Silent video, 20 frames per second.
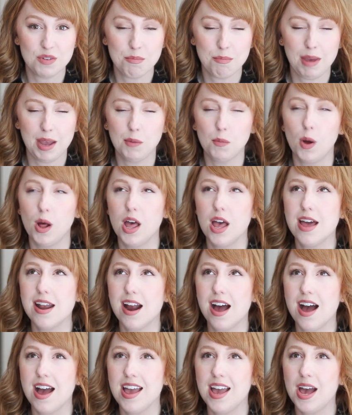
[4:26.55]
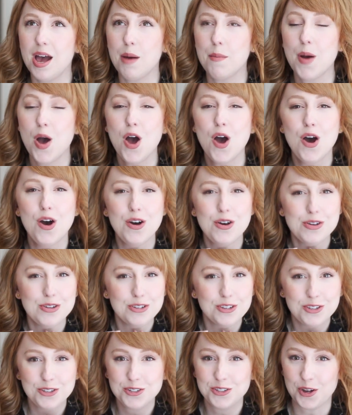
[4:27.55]
from Madewell and I am
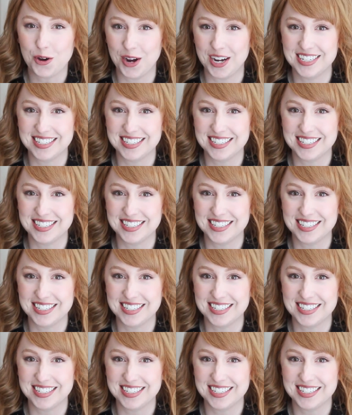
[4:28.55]
so